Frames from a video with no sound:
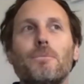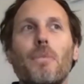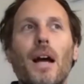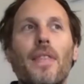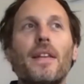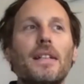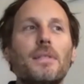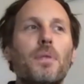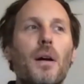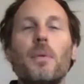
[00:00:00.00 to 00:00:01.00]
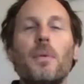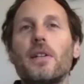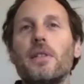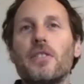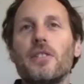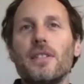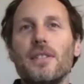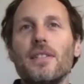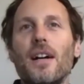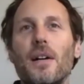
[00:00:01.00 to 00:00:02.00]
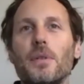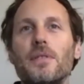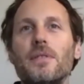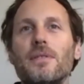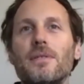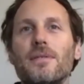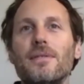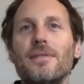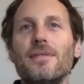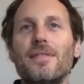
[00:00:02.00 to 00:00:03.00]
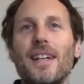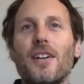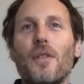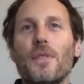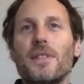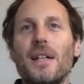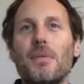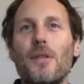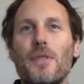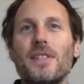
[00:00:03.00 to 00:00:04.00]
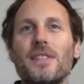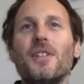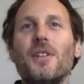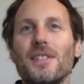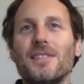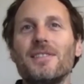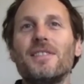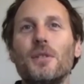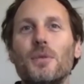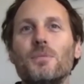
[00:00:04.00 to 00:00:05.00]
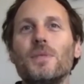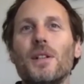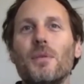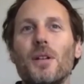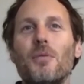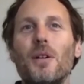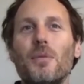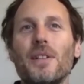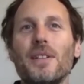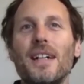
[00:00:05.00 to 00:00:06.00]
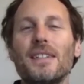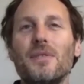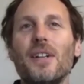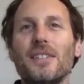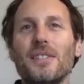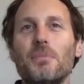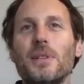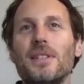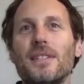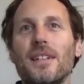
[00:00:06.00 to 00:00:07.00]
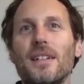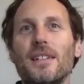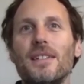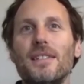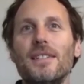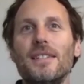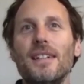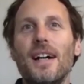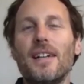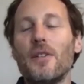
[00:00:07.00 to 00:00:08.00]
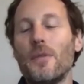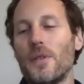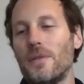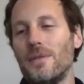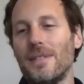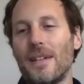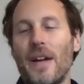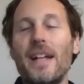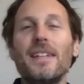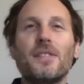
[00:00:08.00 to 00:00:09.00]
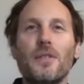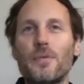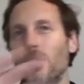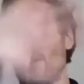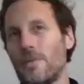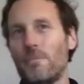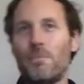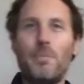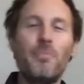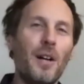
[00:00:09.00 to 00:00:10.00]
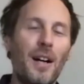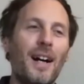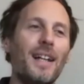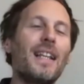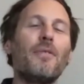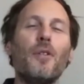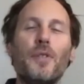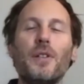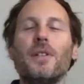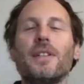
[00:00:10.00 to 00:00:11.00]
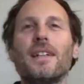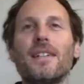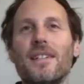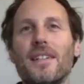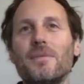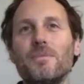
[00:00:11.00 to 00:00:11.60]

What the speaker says: I think that's probably a question that I would take off the table off this call and do one-on-one with a tax advisor. But I don't know if you have any sort of high-level view on that kind of thing.